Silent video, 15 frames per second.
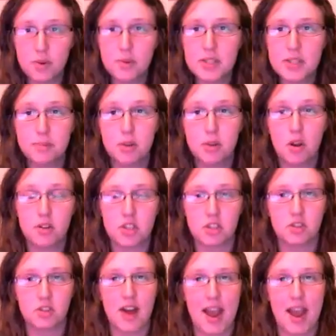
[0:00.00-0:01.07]
were to plot a
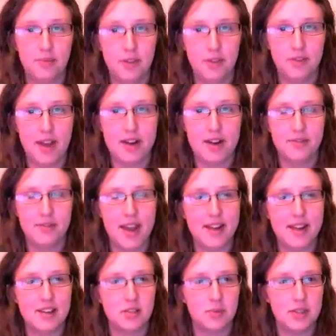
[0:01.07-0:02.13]
graph of how it
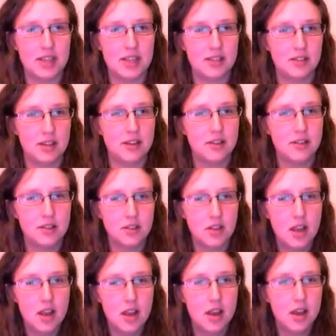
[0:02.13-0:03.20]
varies with distance,
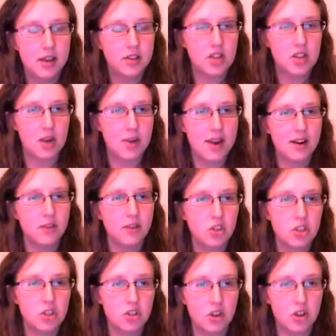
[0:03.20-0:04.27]
so here I've
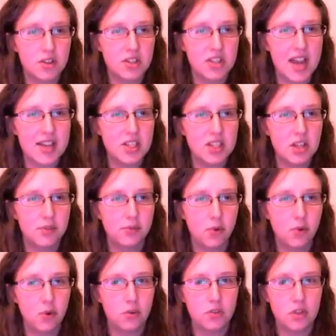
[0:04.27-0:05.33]
just got the size of the
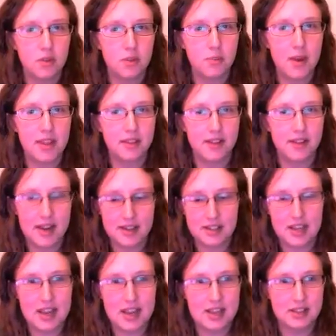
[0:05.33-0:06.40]
force and whether it
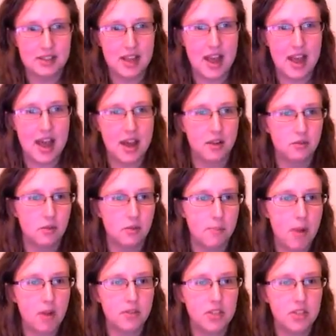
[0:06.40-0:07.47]
is
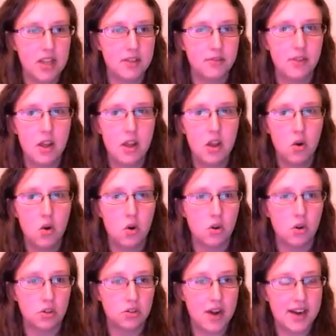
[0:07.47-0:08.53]
repulsive
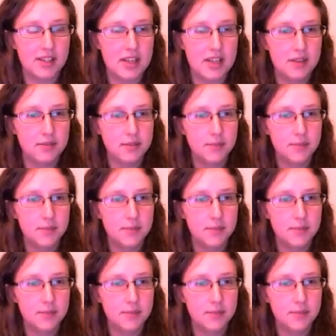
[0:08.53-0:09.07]
or attractive,